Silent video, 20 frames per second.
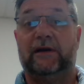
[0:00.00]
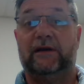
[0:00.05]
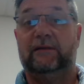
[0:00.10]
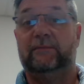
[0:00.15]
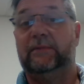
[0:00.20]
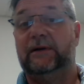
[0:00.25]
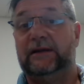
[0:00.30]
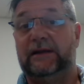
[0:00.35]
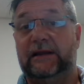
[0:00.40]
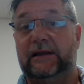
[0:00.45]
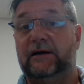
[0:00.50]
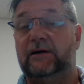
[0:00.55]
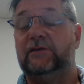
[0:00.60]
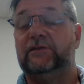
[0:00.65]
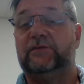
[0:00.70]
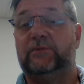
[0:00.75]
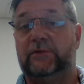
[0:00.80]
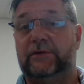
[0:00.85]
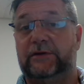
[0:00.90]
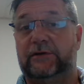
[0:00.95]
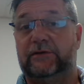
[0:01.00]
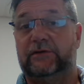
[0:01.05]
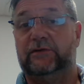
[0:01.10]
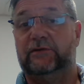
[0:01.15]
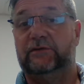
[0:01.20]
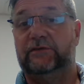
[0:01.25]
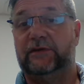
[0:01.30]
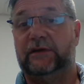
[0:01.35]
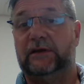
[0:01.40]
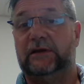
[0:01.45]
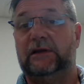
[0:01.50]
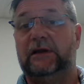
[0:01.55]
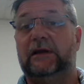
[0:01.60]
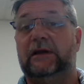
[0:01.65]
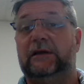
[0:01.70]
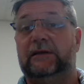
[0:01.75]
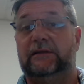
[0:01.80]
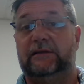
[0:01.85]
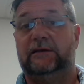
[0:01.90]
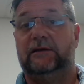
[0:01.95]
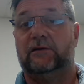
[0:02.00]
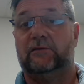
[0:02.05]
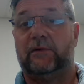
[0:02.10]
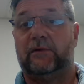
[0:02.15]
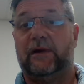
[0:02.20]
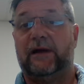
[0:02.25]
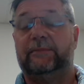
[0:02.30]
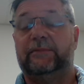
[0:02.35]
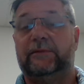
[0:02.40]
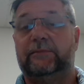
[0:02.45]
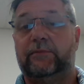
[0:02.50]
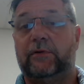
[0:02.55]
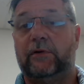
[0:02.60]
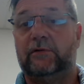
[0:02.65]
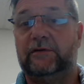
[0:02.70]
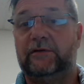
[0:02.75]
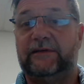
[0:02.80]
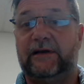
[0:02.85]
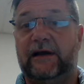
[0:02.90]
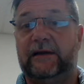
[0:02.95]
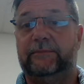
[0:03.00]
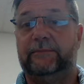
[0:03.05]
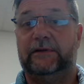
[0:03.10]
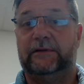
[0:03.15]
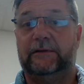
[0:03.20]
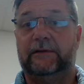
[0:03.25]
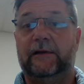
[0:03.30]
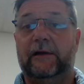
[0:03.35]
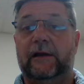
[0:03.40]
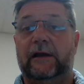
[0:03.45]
anybody else when you're using the rapid prototyping.